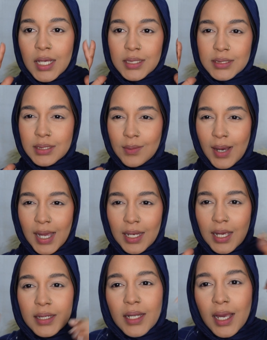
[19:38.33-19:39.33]
some
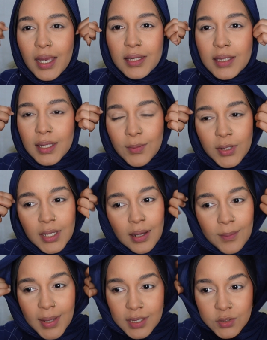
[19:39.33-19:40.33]
eyeliner, and then I'm gonna
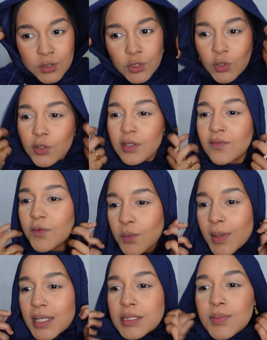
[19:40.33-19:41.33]
come back to show you the full
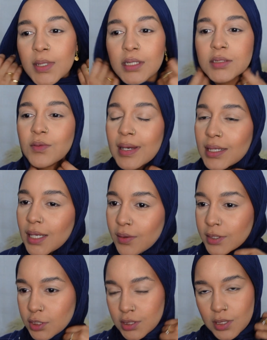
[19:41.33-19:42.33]
base, because right now
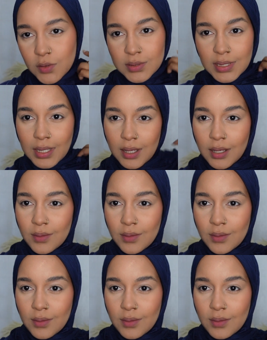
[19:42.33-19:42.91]
it just looks like